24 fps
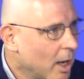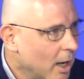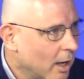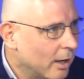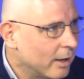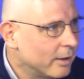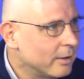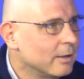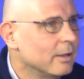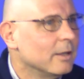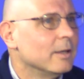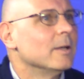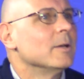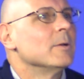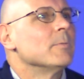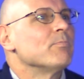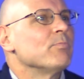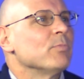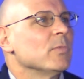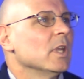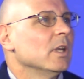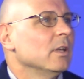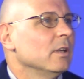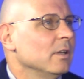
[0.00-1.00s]
but
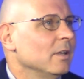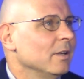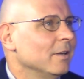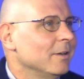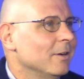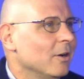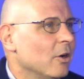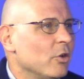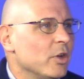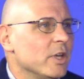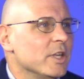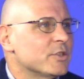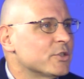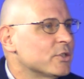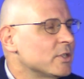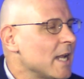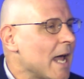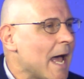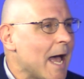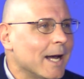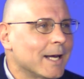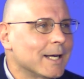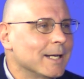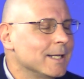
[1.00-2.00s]
you know, it's
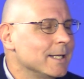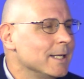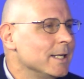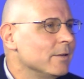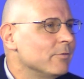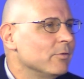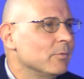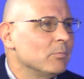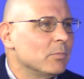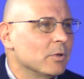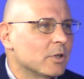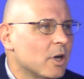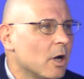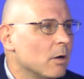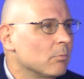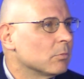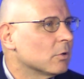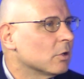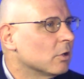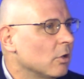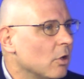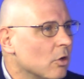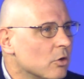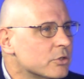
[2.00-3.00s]
not going to even
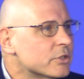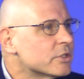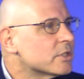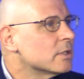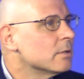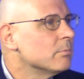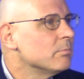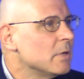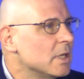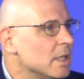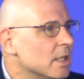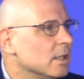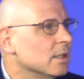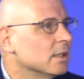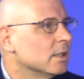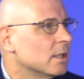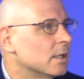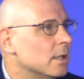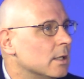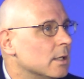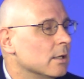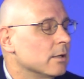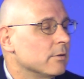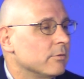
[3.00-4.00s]
come close to meeting
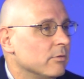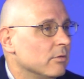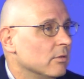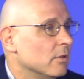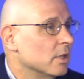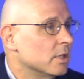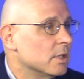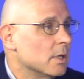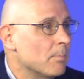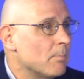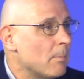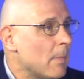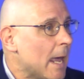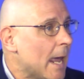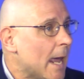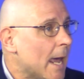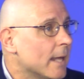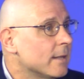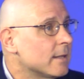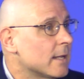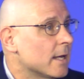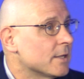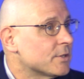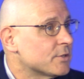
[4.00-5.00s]
the, the
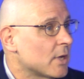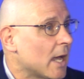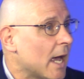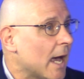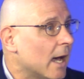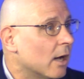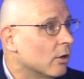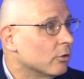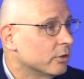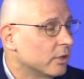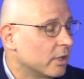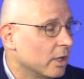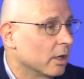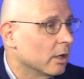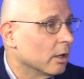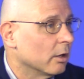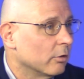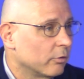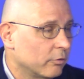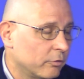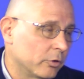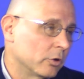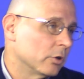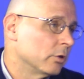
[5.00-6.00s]
demand that's out
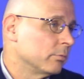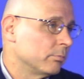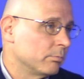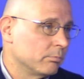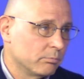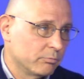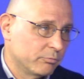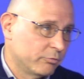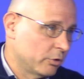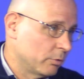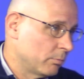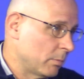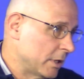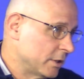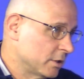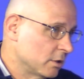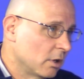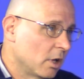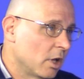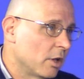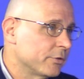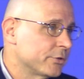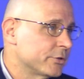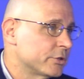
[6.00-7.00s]
there for, right. for
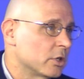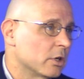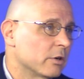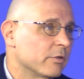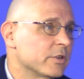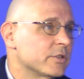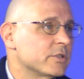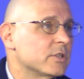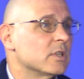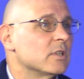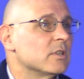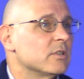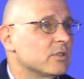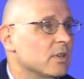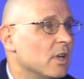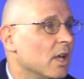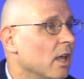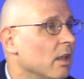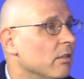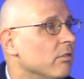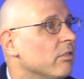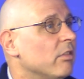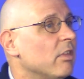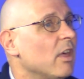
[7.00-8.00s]
mental health services.
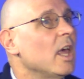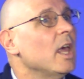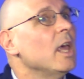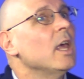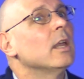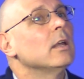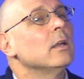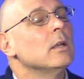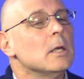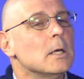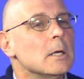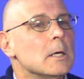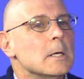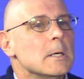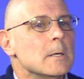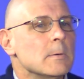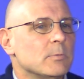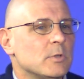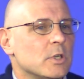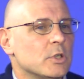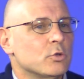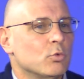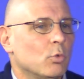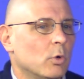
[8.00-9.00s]
And then
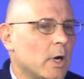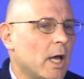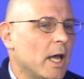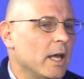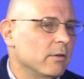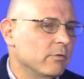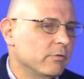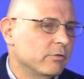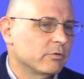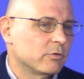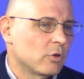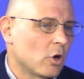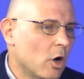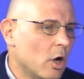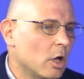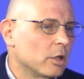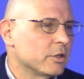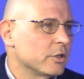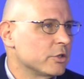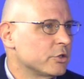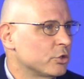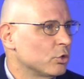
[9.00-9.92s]
just what I've called a